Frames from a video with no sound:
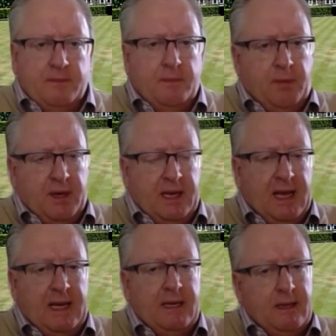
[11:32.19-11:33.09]
But
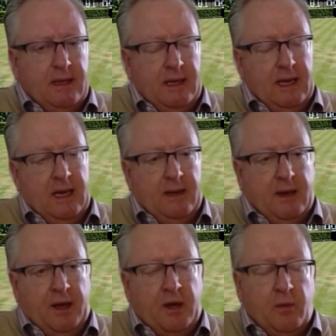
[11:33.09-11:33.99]
again,
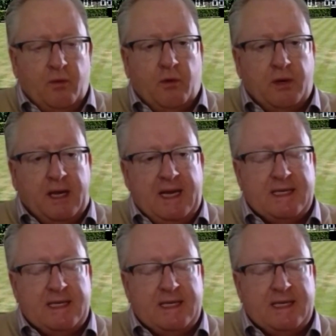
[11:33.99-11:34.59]
I know we're all keen